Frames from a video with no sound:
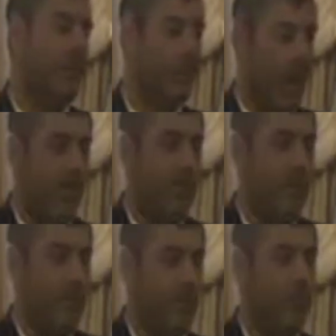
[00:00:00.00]
in the
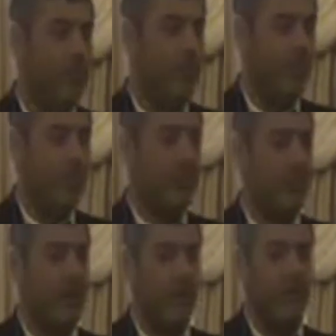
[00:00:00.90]
lobby would continue
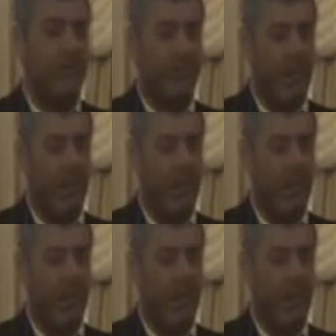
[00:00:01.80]
to hear what's